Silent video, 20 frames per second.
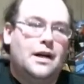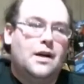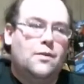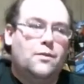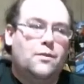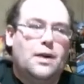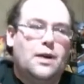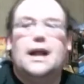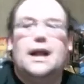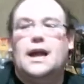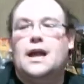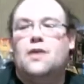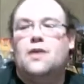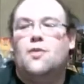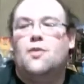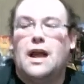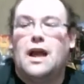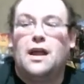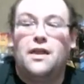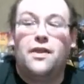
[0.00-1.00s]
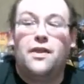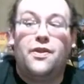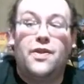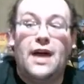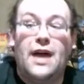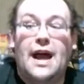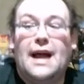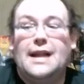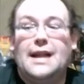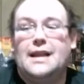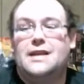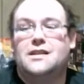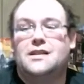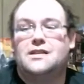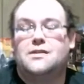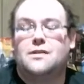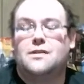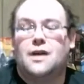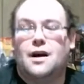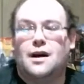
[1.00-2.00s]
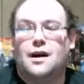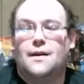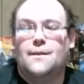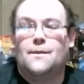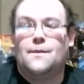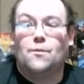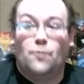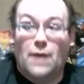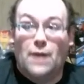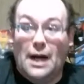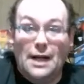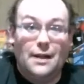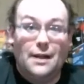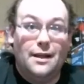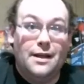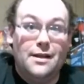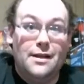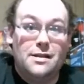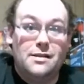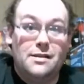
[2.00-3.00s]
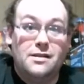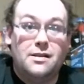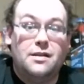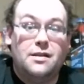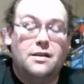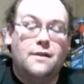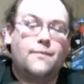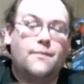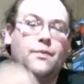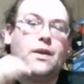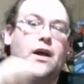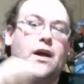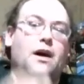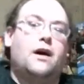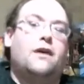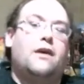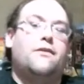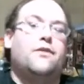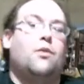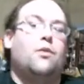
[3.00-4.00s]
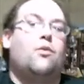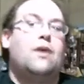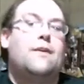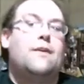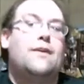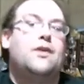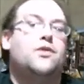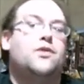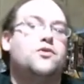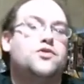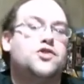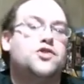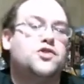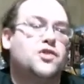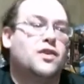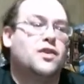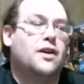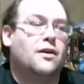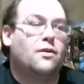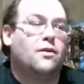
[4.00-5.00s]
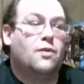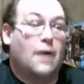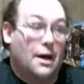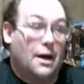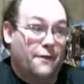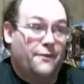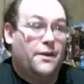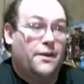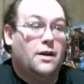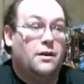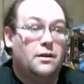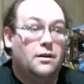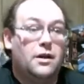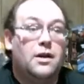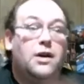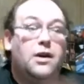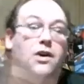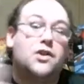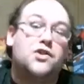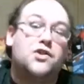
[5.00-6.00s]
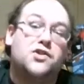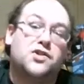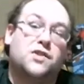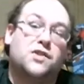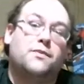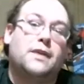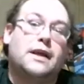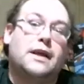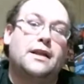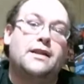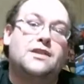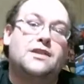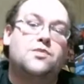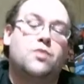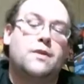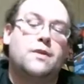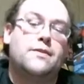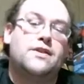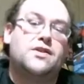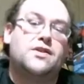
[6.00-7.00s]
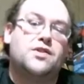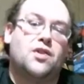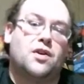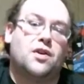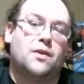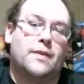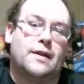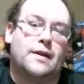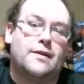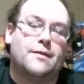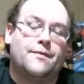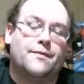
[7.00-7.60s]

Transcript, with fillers: But anyway, that is um, my list of the women who should, who I feel should be in this women's tournament.